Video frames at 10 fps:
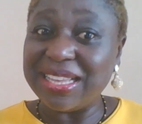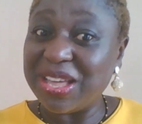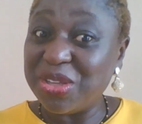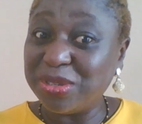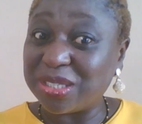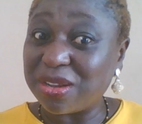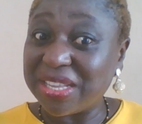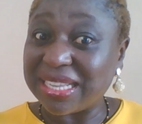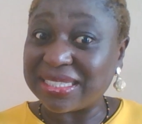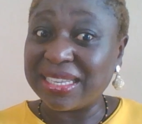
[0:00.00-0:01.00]
you discover
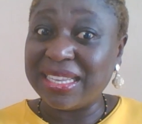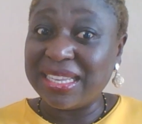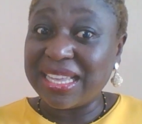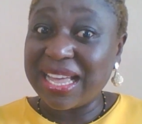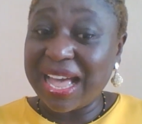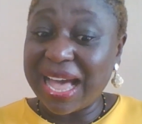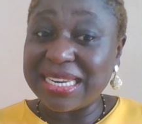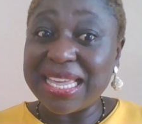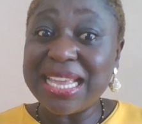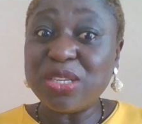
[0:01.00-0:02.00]
that at
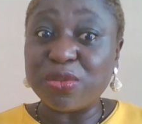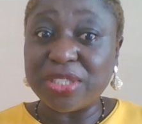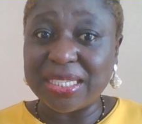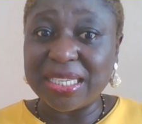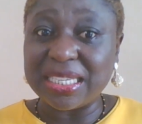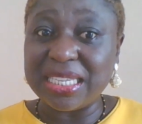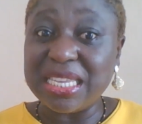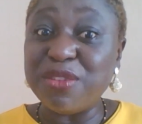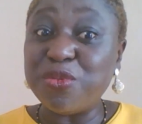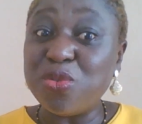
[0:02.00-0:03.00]
the end of the day,
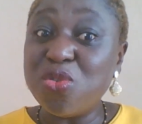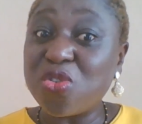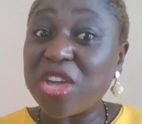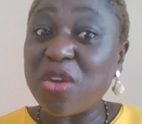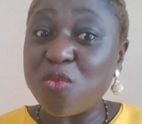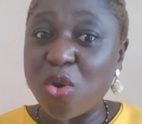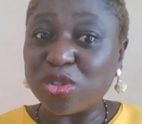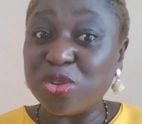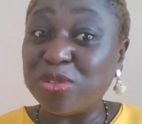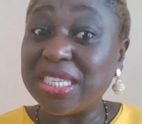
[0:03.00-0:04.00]
if you look
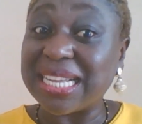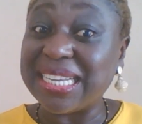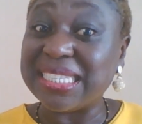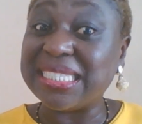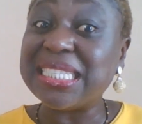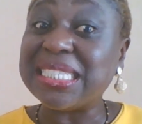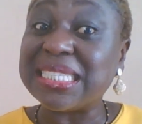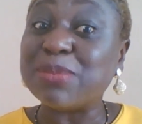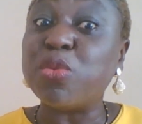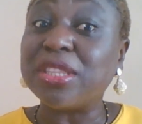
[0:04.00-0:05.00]
inward, you see that this is
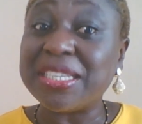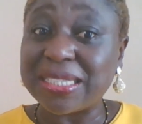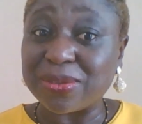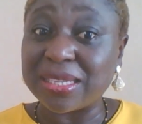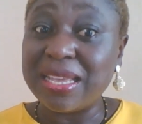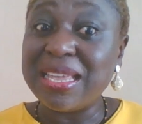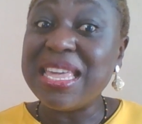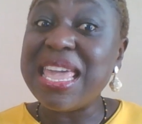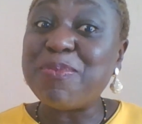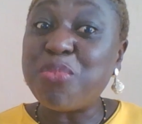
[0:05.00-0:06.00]
potentials,
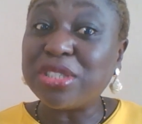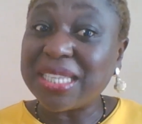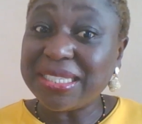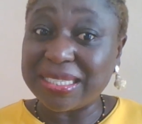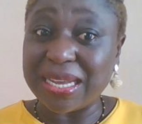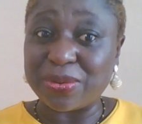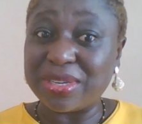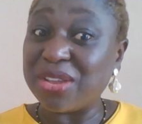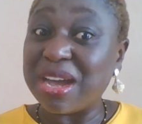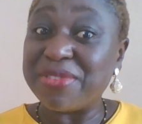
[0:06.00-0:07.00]
a potential
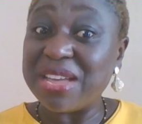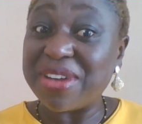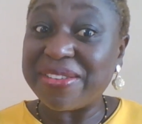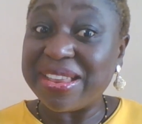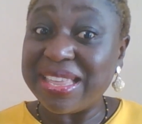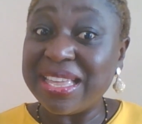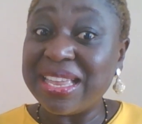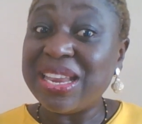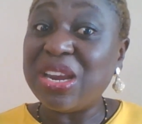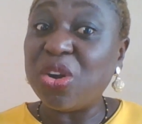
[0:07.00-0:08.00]
that you have never really
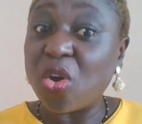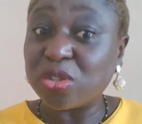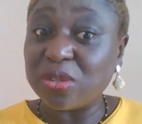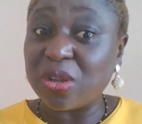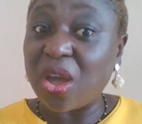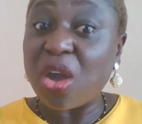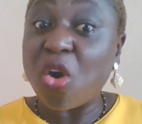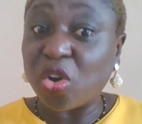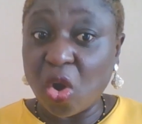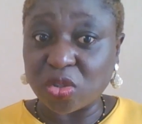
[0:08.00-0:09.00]
looked
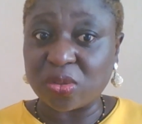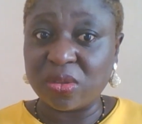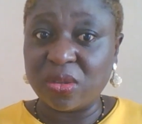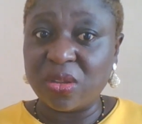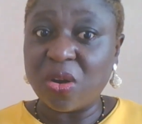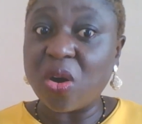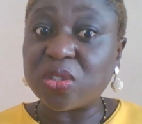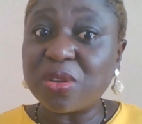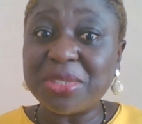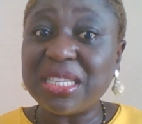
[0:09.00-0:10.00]
or lost, or
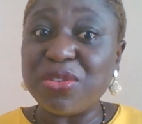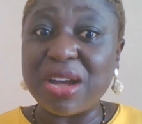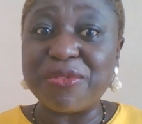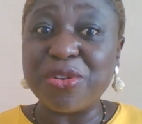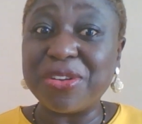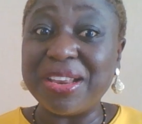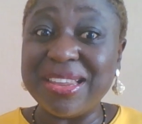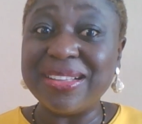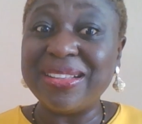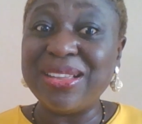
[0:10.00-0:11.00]
something that you have not
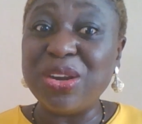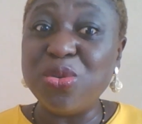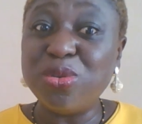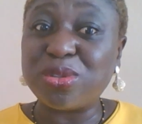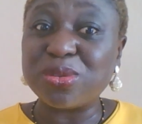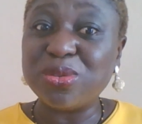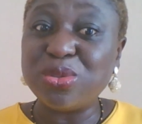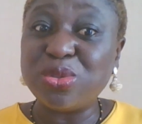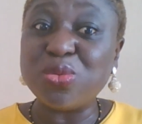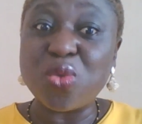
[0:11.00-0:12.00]
really looked
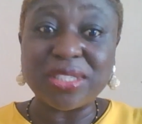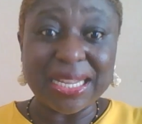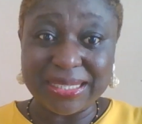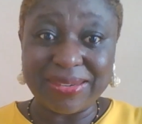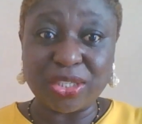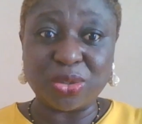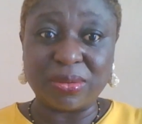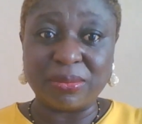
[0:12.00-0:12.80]
towards that direction.